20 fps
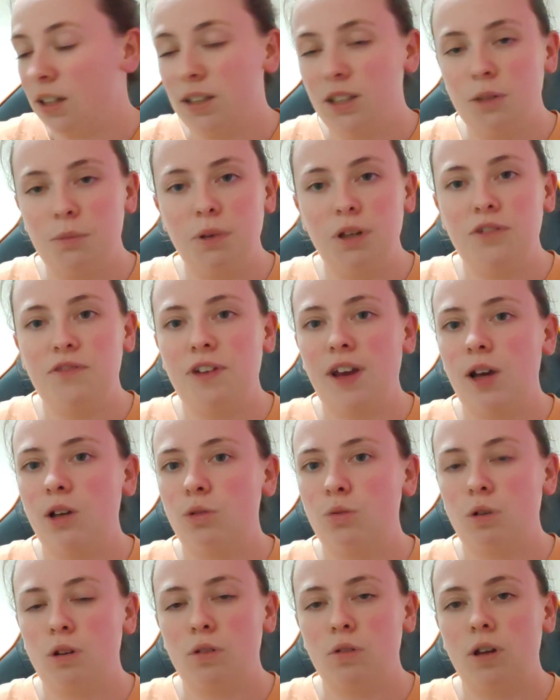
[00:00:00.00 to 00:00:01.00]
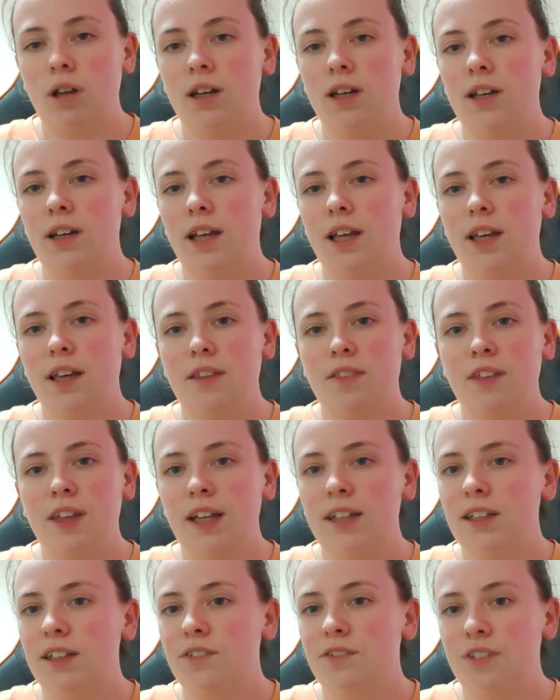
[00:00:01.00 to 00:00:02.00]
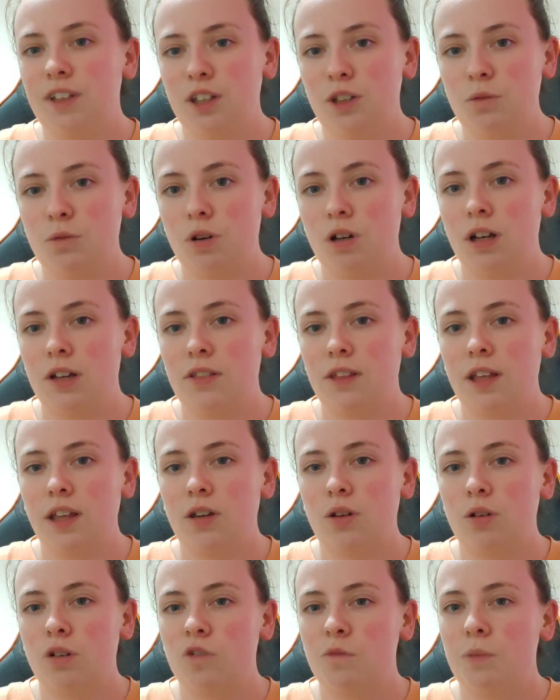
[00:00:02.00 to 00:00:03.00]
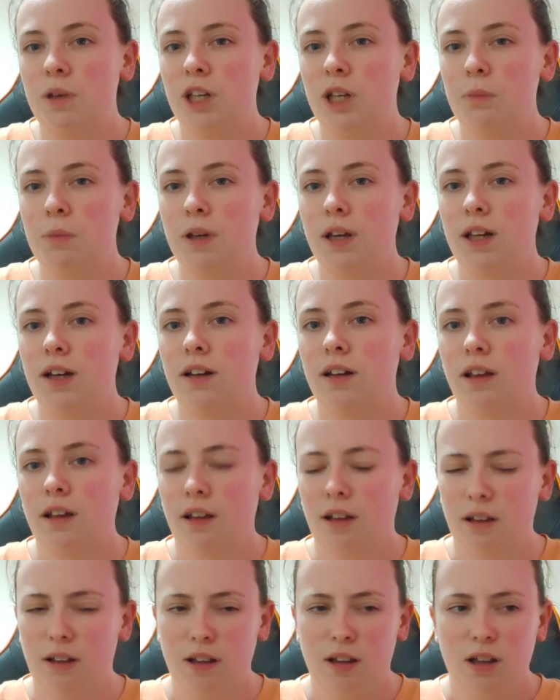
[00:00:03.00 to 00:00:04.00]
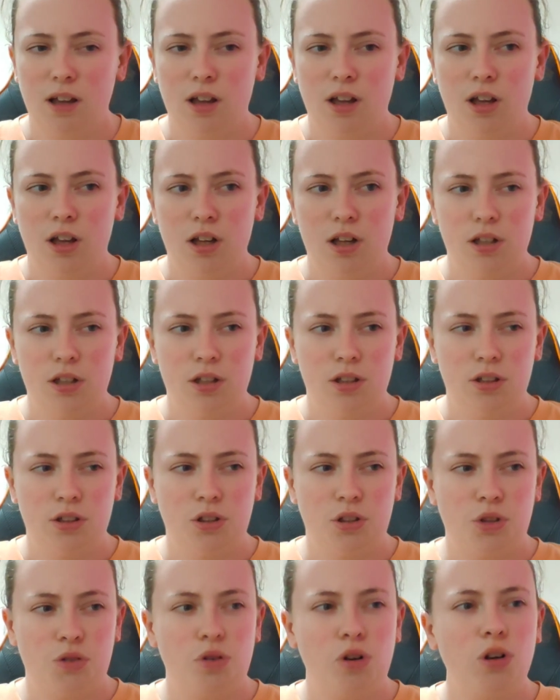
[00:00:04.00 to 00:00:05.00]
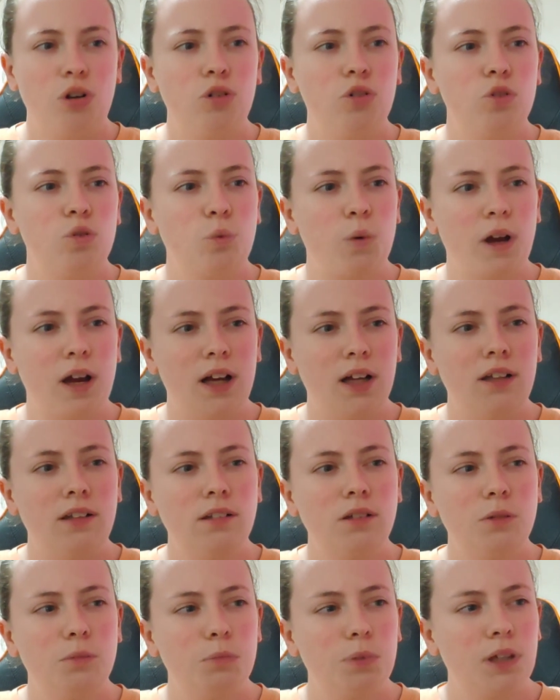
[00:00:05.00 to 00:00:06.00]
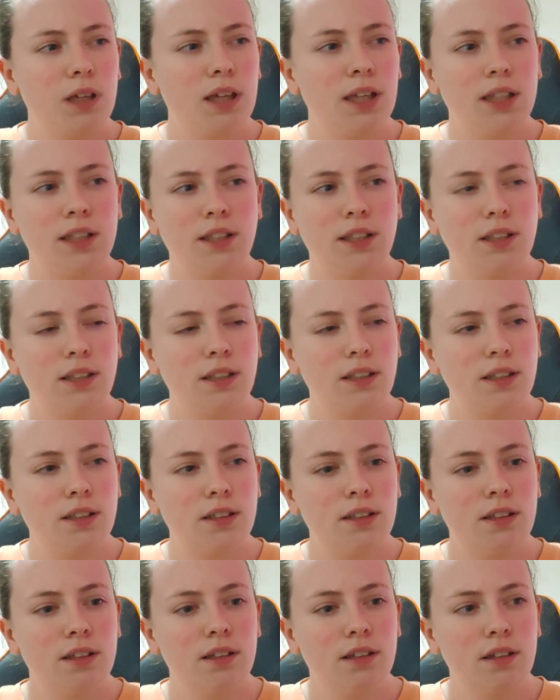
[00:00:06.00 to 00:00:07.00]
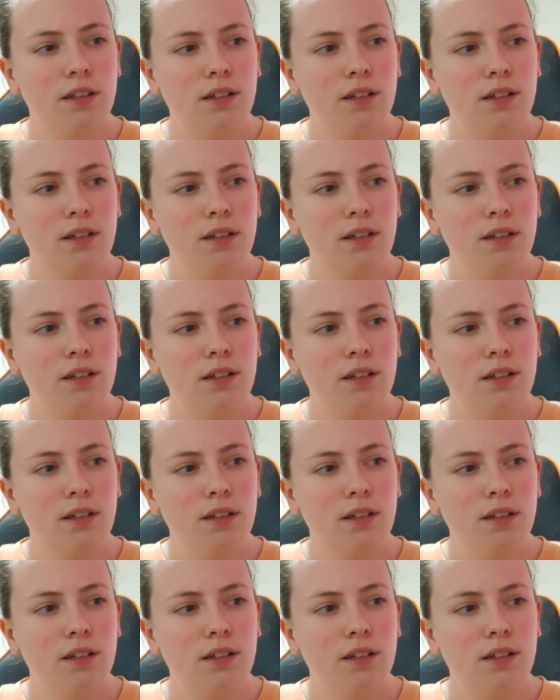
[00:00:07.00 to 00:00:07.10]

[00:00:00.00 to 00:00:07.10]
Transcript: And to be fair, it's one of the, and like the ending of this one, I think could have been a bit stronger as well, because